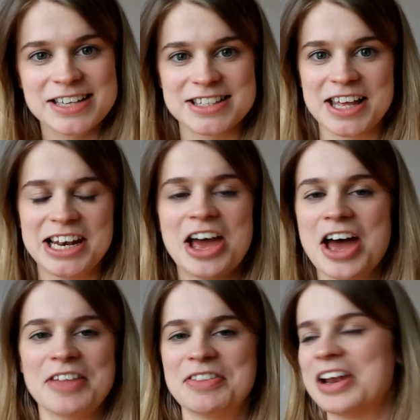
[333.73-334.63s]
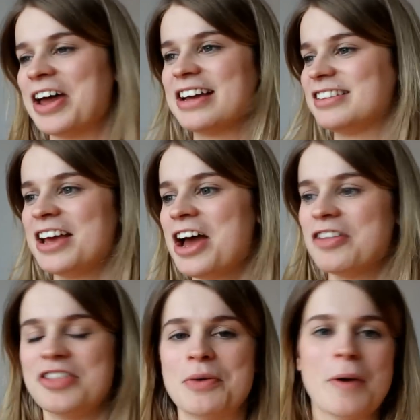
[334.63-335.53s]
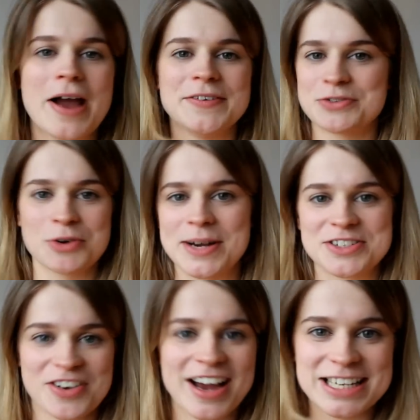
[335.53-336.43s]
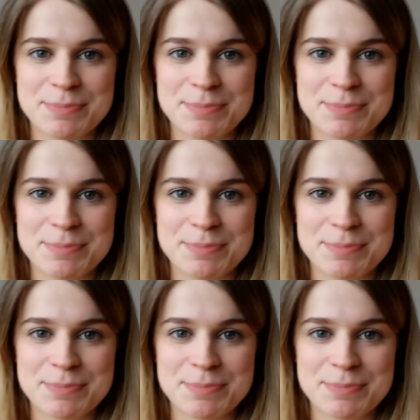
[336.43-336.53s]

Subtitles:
So they learn that, like, their wives are always right,